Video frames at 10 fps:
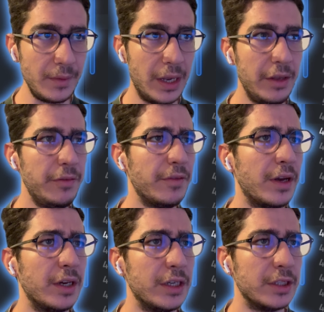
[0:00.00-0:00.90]
if
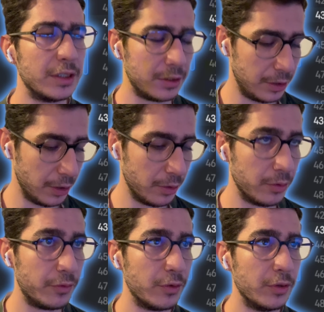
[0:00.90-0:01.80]
I go
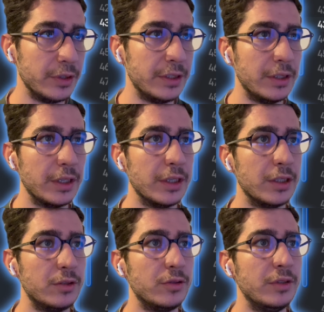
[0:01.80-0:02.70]
for
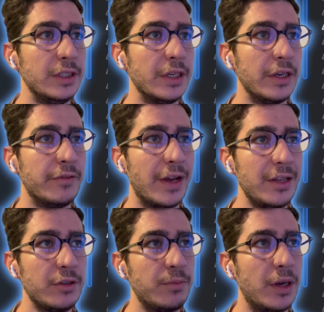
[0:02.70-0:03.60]
to the
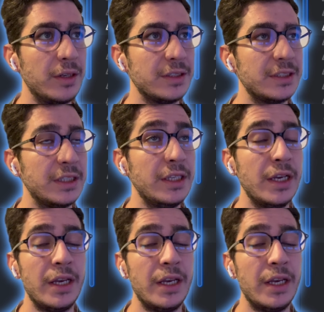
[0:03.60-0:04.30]
evaluate policy